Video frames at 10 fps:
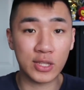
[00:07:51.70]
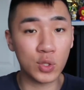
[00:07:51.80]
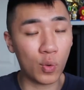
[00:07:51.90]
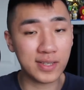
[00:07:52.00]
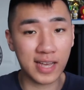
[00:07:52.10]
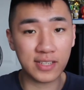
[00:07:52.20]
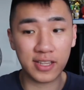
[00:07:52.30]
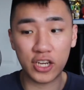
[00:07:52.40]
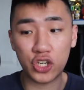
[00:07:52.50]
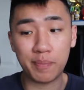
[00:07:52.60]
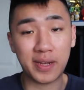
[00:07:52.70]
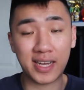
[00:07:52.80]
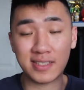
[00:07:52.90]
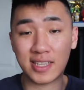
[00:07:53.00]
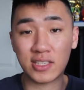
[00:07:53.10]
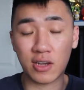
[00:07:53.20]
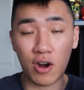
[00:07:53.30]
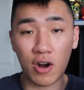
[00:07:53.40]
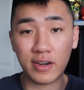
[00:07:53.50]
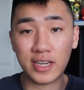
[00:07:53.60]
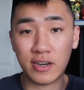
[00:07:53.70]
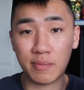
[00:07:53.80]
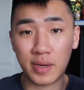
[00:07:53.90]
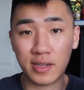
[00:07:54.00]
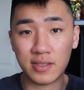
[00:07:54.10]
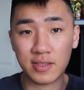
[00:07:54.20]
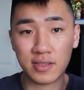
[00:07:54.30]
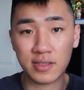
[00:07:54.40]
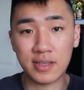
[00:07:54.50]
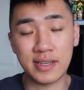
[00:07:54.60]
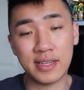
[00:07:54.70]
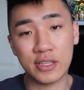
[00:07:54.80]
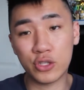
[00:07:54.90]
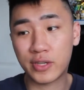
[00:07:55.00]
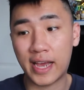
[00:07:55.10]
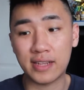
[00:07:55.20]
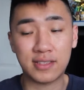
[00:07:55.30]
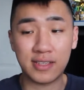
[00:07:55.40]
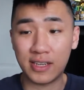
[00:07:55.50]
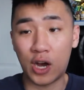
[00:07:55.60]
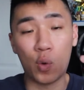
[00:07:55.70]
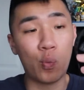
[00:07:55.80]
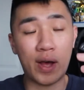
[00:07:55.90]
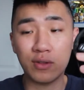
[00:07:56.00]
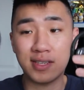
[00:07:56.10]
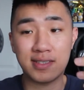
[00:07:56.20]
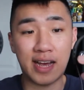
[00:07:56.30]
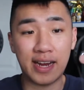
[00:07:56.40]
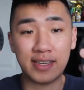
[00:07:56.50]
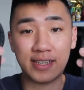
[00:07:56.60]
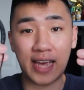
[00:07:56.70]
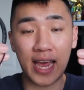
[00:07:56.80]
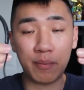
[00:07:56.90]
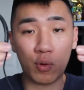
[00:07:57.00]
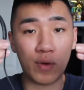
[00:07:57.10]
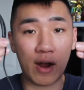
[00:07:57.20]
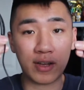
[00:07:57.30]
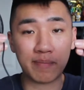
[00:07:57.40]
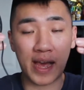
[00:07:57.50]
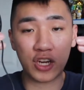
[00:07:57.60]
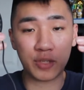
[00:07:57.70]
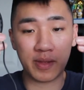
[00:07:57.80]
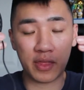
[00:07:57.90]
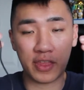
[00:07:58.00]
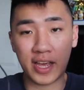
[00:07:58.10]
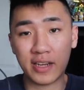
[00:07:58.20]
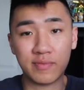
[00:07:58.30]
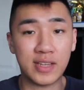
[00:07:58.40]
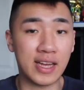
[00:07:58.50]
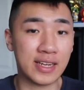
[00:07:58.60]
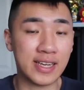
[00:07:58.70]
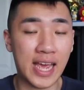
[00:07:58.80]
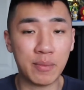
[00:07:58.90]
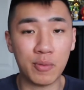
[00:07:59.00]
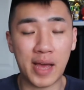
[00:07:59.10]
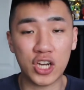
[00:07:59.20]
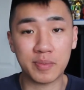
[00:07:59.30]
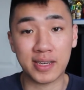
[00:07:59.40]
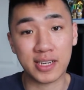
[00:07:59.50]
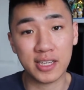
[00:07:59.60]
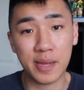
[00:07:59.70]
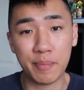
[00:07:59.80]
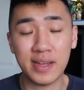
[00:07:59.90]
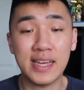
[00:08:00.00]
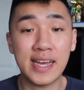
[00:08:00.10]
noise isolation because these are earbuds, you get a well-designed cable routing management thing, a cable management clip,